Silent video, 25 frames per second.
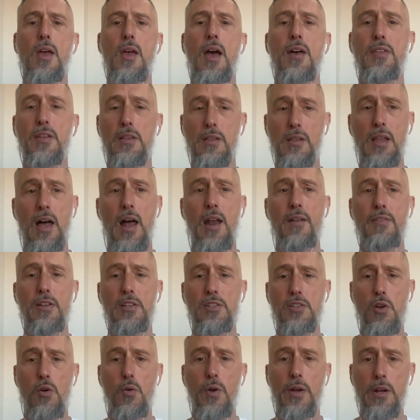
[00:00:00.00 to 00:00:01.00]
I think a lot of
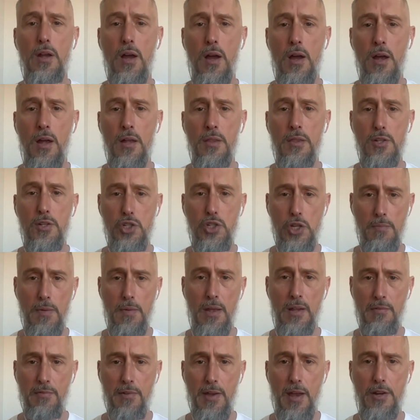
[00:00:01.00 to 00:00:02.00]
it's going on the chip
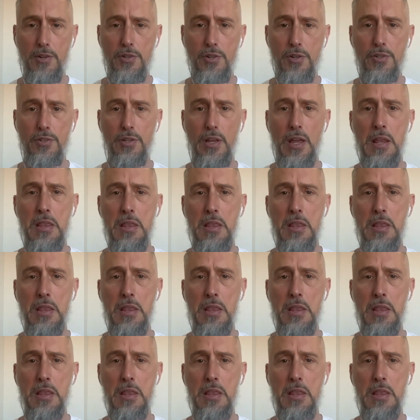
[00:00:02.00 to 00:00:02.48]
manufacturers.